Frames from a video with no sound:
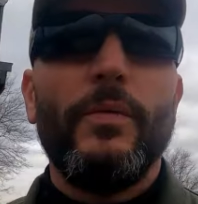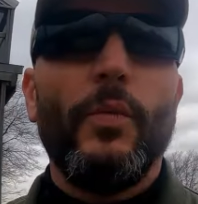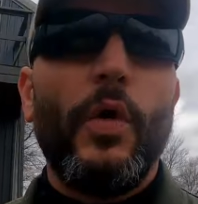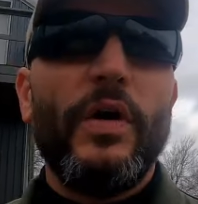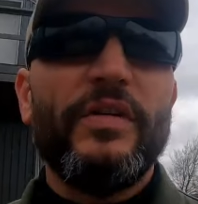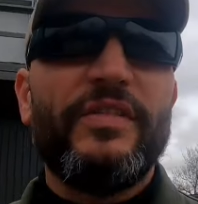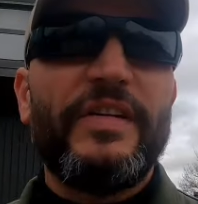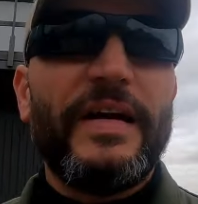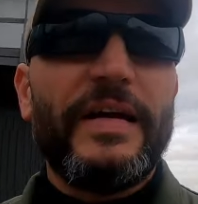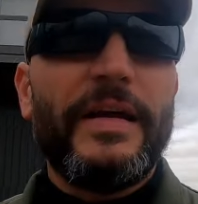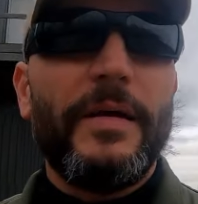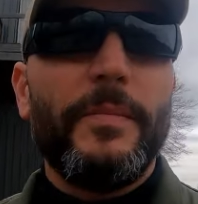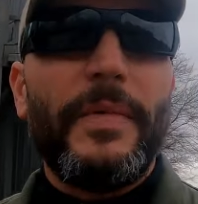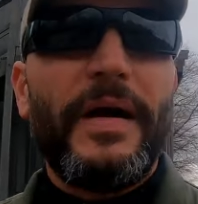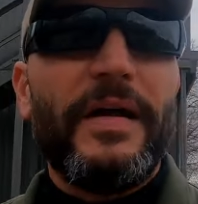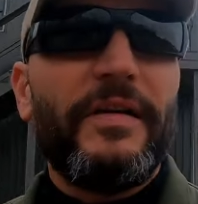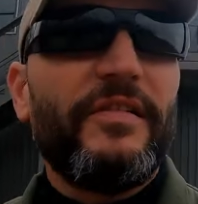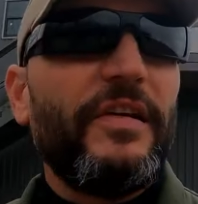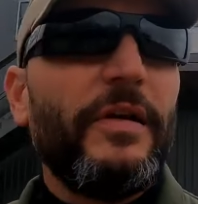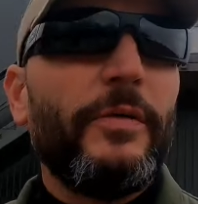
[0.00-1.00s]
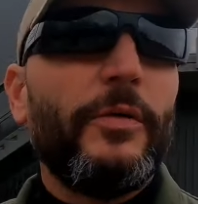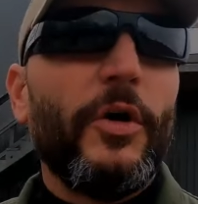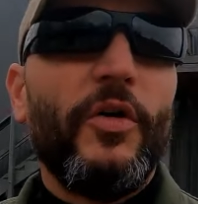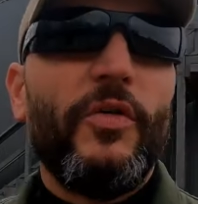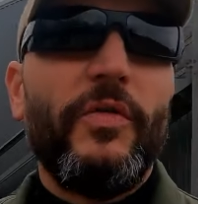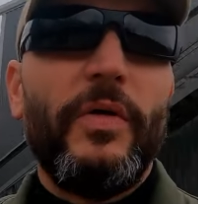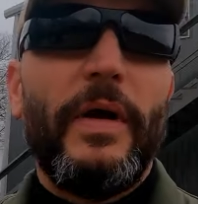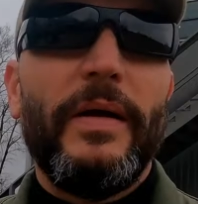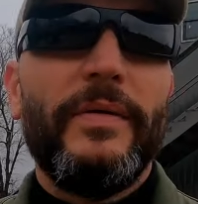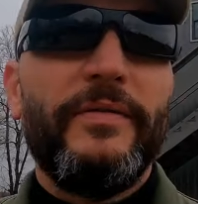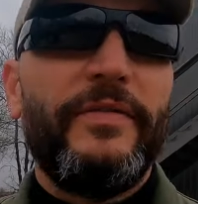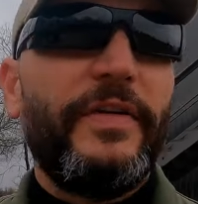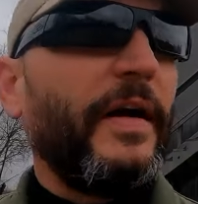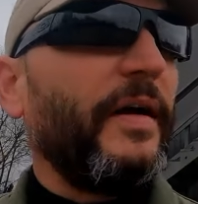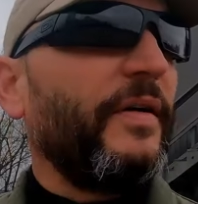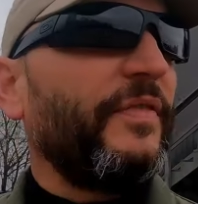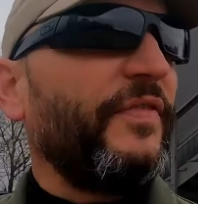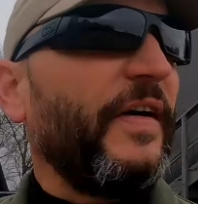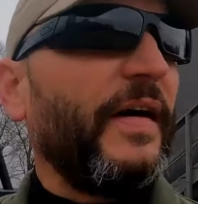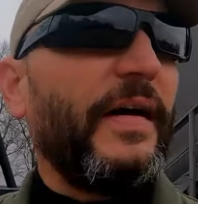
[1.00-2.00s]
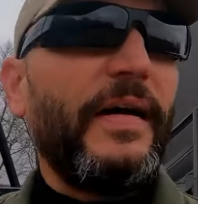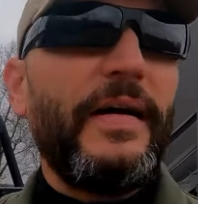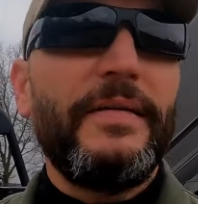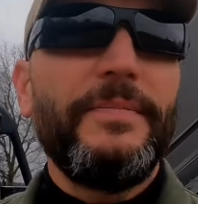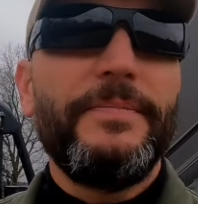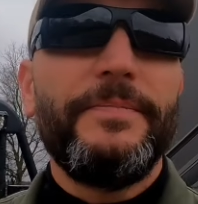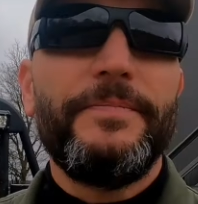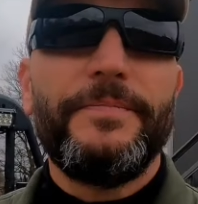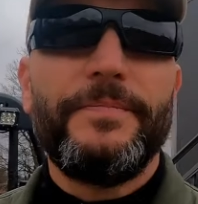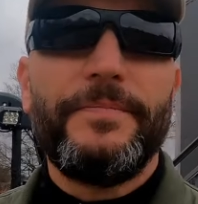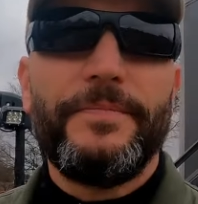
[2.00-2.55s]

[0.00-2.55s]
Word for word: once I get my zero verified,